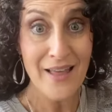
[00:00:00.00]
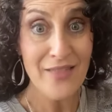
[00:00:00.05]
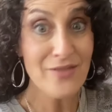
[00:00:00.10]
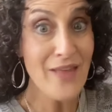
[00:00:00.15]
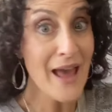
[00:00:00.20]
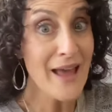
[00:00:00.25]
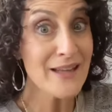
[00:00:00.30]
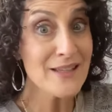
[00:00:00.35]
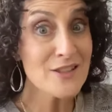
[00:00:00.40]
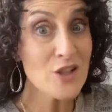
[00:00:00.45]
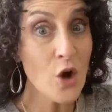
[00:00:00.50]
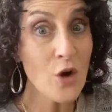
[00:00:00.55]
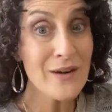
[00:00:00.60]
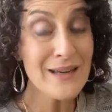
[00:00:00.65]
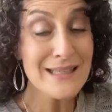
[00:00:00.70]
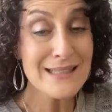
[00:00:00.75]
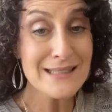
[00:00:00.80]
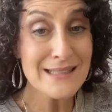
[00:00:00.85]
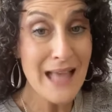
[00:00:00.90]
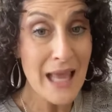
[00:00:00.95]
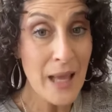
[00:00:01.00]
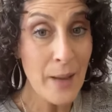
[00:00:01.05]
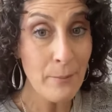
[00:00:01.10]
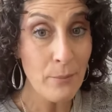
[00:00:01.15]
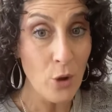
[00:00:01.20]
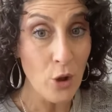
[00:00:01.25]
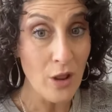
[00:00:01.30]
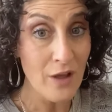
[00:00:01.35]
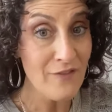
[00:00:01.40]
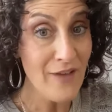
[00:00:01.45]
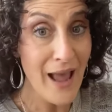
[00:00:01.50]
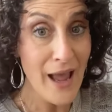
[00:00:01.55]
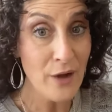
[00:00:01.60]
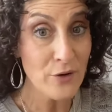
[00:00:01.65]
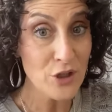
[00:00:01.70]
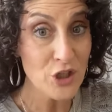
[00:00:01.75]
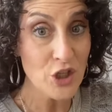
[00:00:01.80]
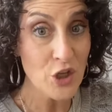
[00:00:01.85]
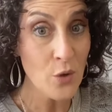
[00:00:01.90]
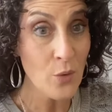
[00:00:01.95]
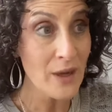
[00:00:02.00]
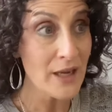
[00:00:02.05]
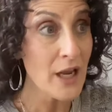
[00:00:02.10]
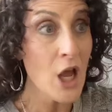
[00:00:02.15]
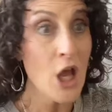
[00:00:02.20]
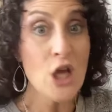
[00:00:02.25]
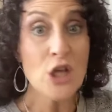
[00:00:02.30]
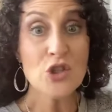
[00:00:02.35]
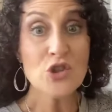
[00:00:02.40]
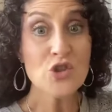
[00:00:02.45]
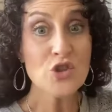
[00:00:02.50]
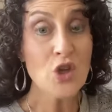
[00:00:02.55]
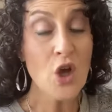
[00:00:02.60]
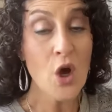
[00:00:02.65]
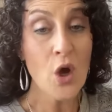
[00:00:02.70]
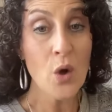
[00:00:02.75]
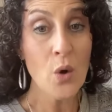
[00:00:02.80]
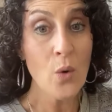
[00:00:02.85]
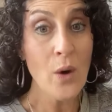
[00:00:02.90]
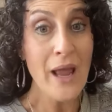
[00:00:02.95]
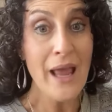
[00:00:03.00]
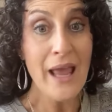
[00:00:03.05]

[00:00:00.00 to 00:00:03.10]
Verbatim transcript: that is our example of how to do it so